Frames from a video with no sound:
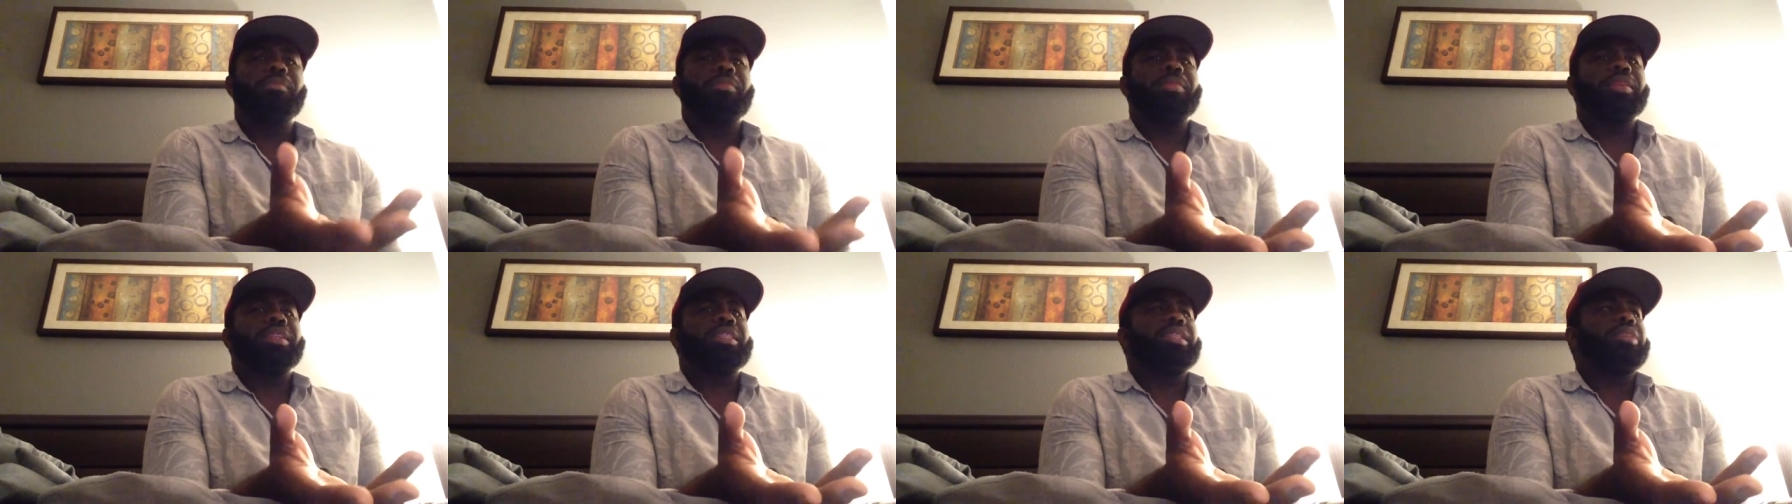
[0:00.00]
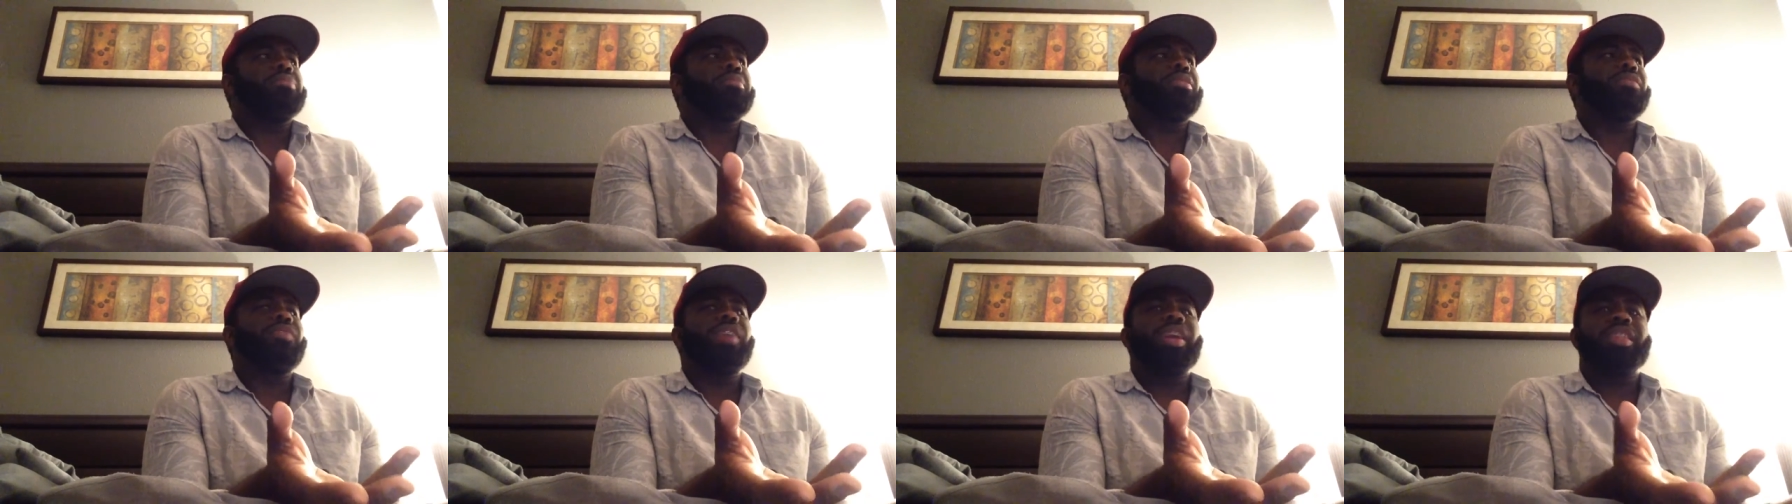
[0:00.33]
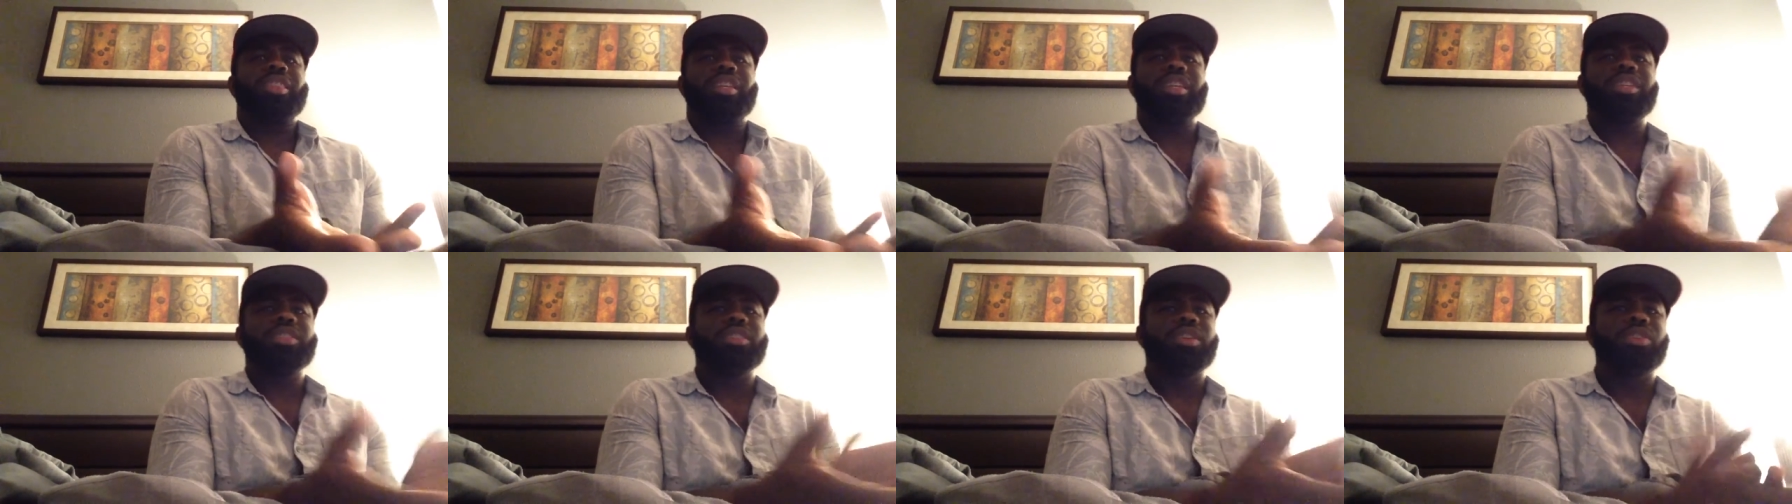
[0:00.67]
except the fact that
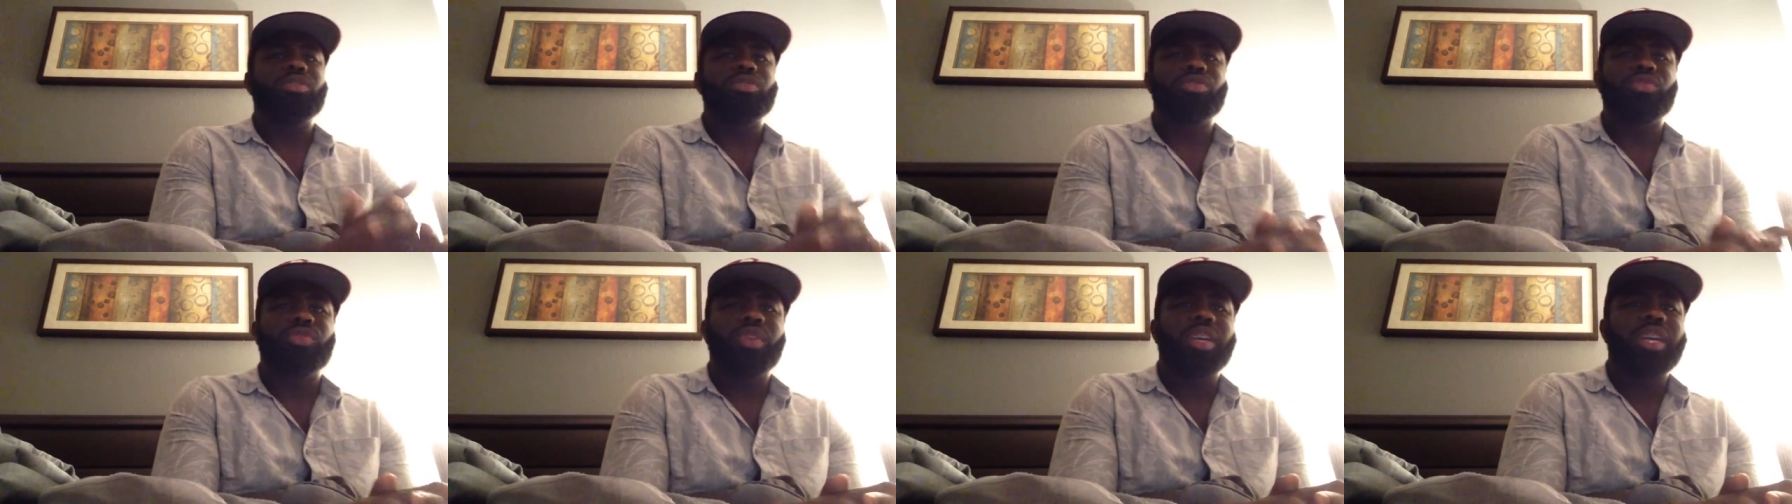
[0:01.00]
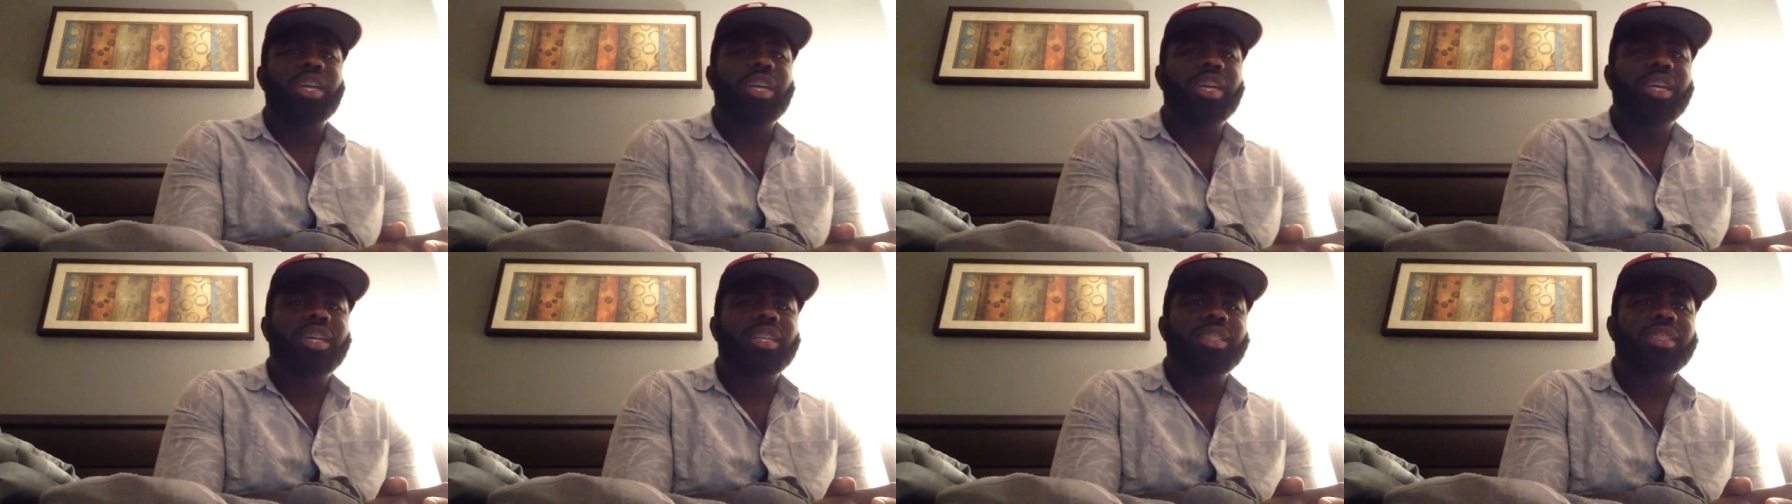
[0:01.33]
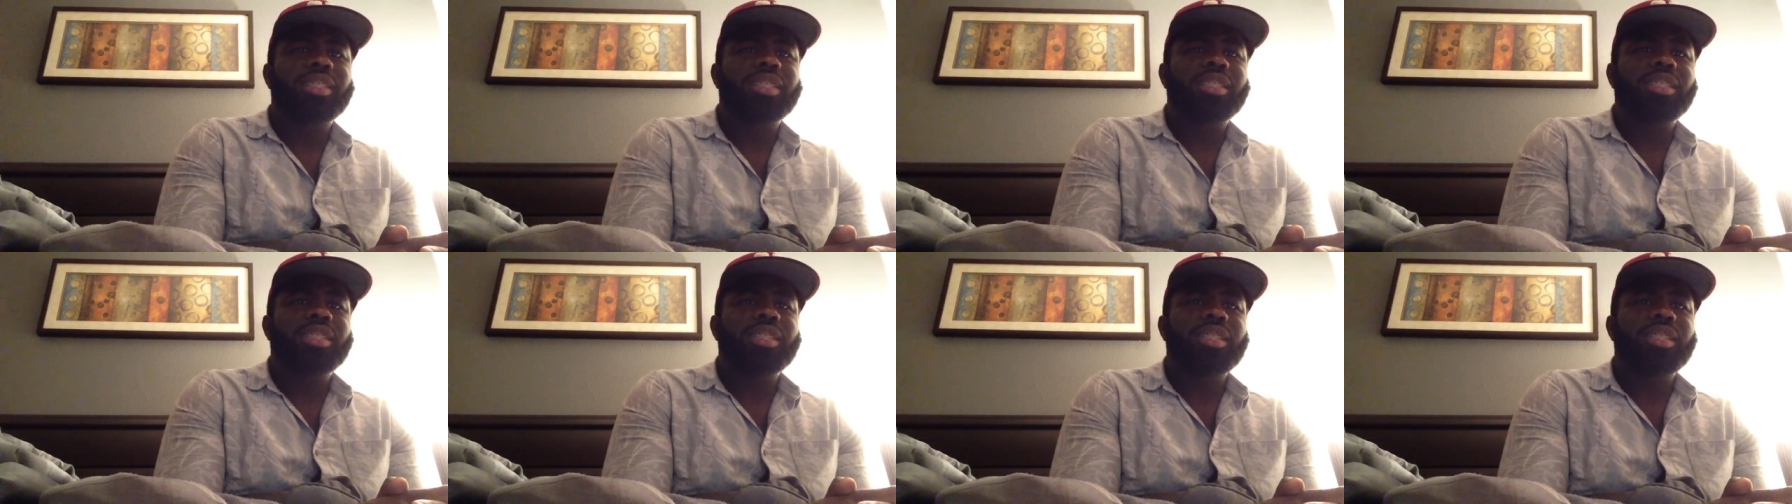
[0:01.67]
he's on drugs.